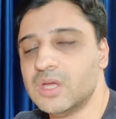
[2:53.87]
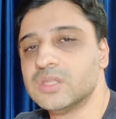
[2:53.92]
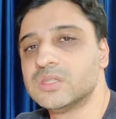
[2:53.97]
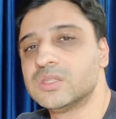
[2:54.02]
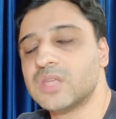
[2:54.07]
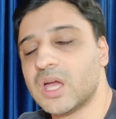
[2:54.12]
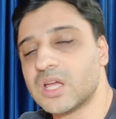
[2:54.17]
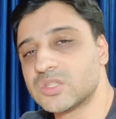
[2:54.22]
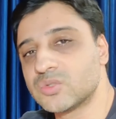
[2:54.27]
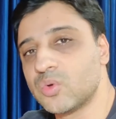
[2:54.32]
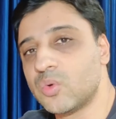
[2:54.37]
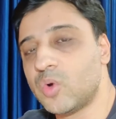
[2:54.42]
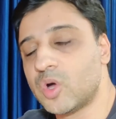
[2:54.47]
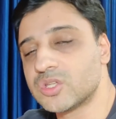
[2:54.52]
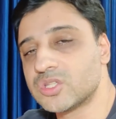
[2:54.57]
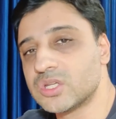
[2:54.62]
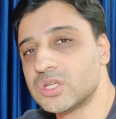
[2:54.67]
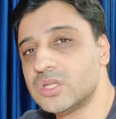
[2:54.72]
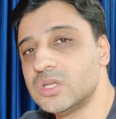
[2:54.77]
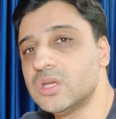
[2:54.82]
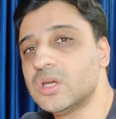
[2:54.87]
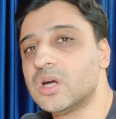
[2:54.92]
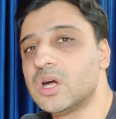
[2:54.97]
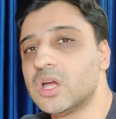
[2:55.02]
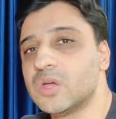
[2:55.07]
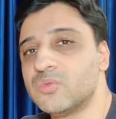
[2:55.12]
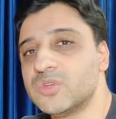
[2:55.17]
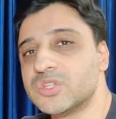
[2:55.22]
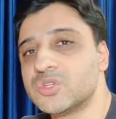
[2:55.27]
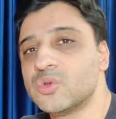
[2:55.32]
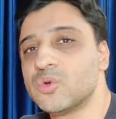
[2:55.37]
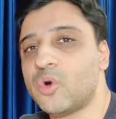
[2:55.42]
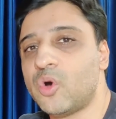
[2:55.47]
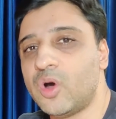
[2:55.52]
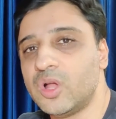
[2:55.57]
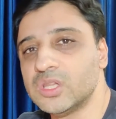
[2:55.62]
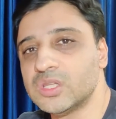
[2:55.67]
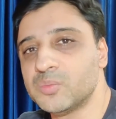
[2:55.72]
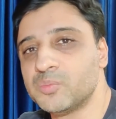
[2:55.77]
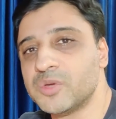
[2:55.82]
Thanks for watching. I wish you
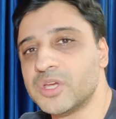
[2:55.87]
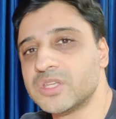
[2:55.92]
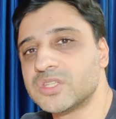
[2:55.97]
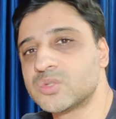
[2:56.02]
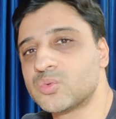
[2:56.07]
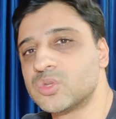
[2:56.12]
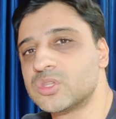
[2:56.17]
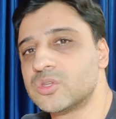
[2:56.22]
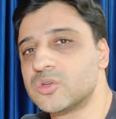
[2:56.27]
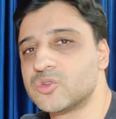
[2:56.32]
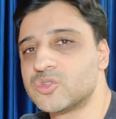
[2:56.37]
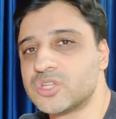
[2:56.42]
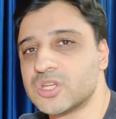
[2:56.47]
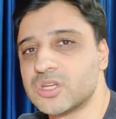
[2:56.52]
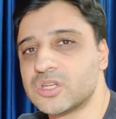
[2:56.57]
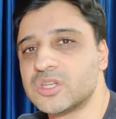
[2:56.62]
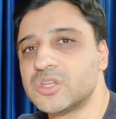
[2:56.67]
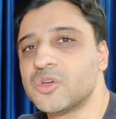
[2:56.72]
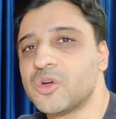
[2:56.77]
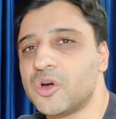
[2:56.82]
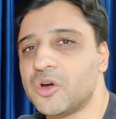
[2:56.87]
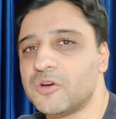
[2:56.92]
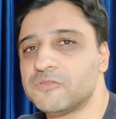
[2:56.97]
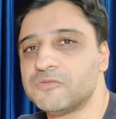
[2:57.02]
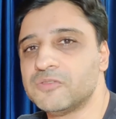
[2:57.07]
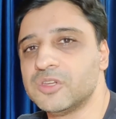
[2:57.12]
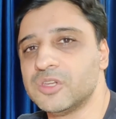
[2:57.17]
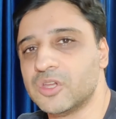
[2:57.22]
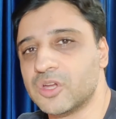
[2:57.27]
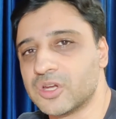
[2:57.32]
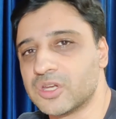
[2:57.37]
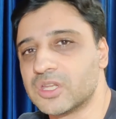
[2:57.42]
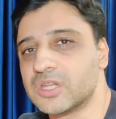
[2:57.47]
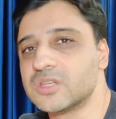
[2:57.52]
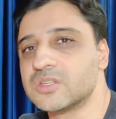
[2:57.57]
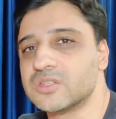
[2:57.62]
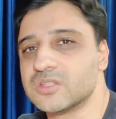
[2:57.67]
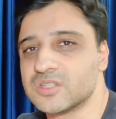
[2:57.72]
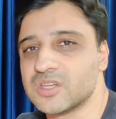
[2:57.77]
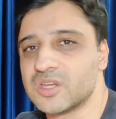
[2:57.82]
all the best with your journey of learning
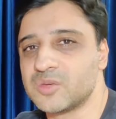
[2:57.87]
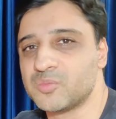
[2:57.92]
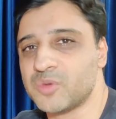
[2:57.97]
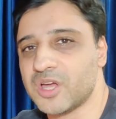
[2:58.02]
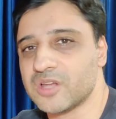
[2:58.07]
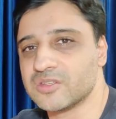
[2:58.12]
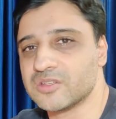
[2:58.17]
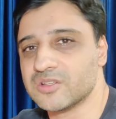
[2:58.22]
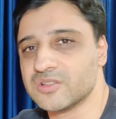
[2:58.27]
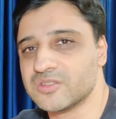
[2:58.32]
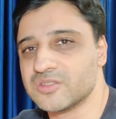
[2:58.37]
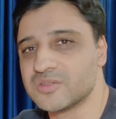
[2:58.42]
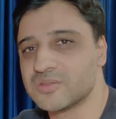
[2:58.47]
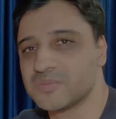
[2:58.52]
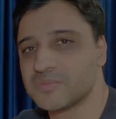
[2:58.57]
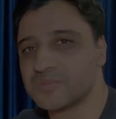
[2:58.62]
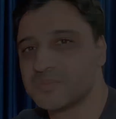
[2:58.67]
design patterns.